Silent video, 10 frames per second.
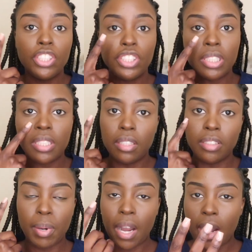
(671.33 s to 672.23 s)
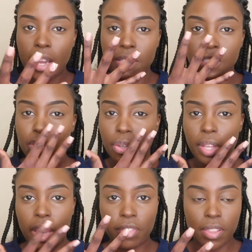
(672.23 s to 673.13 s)
just under my eyes so
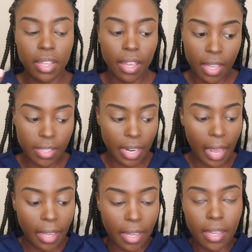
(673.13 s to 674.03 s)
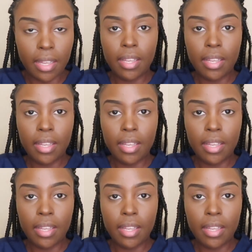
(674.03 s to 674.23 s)
that everything is like